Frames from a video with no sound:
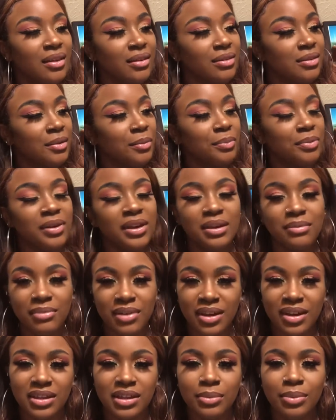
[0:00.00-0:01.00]
the
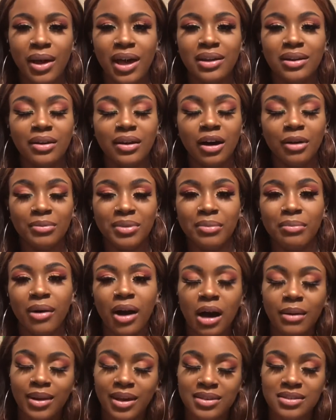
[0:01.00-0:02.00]
pigment in the palette gonna be
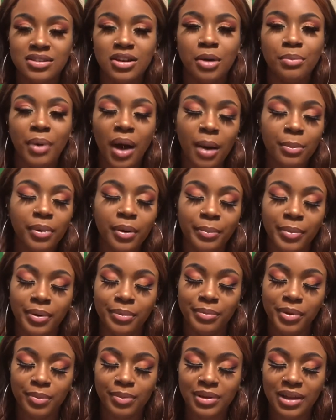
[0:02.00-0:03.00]
bomb. Like, it's gonna pop up on
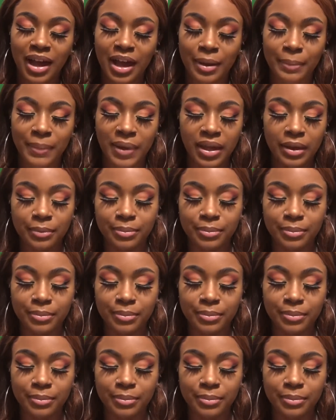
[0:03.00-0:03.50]
people like me.